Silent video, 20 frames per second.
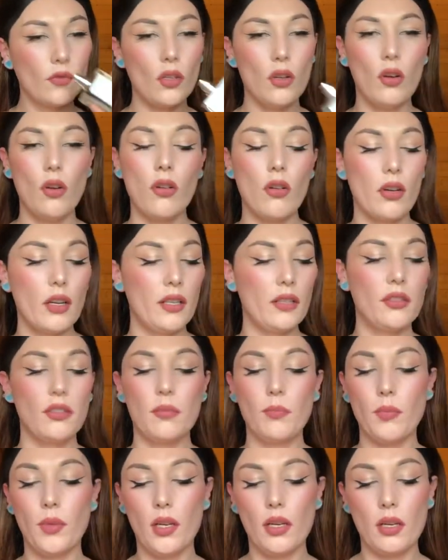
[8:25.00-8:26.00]
orange,
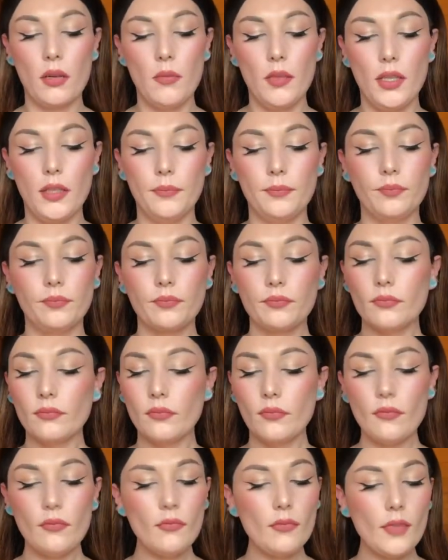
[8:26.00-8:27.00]
bergamot.
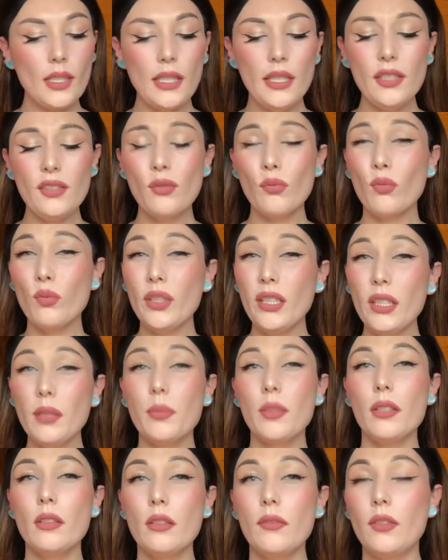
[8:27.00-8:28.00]
It's really
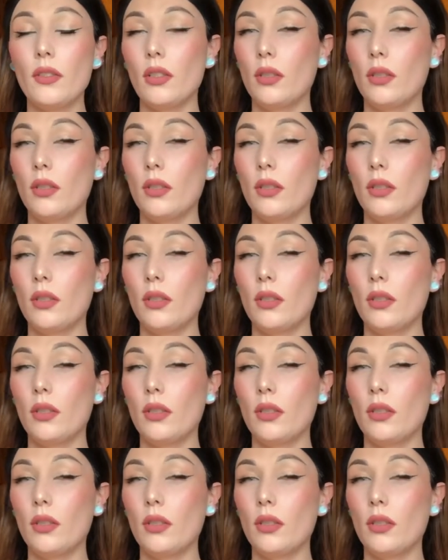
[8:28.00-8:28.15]
beautiful.